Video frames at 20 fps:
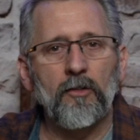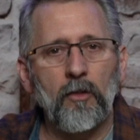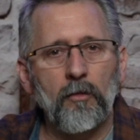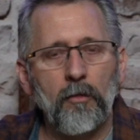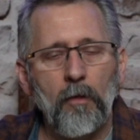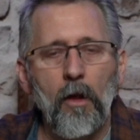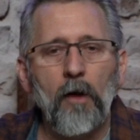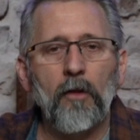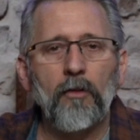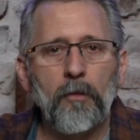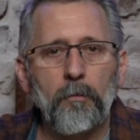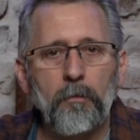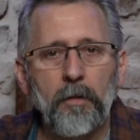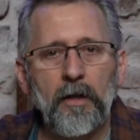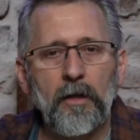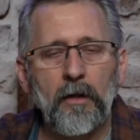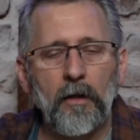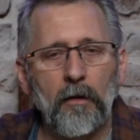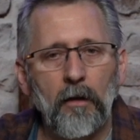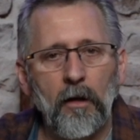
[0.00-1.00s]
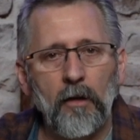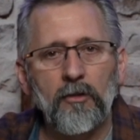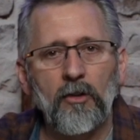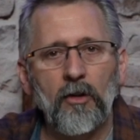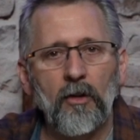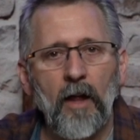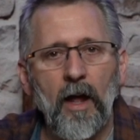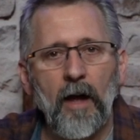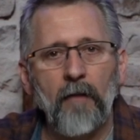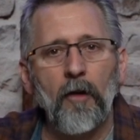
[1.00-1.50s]
as long as you're breathing, as long as you're
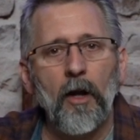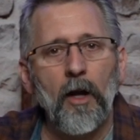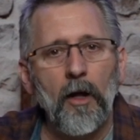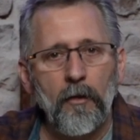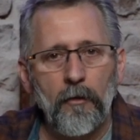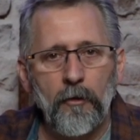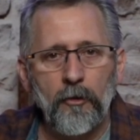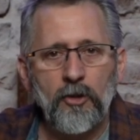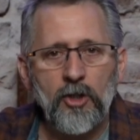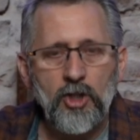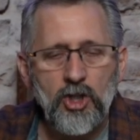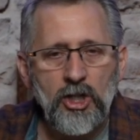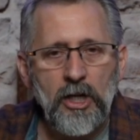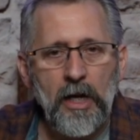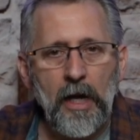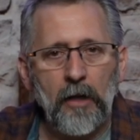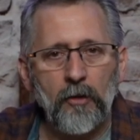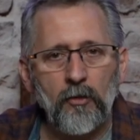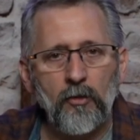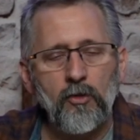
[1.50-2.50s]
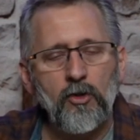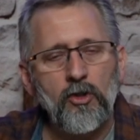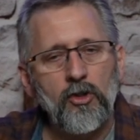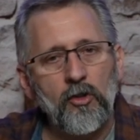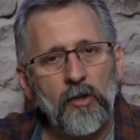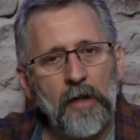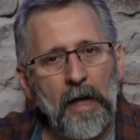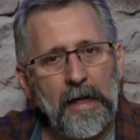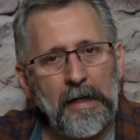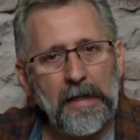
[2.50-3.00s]
alive, there's a chance. You
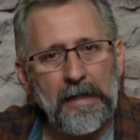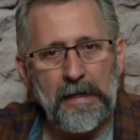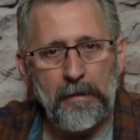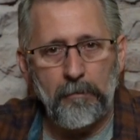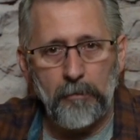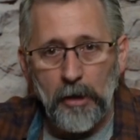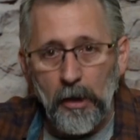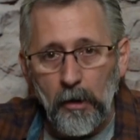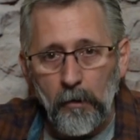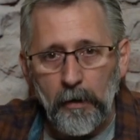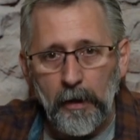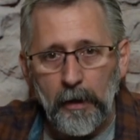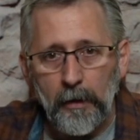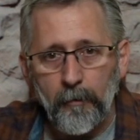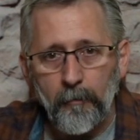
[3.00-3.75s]
just got to keep going.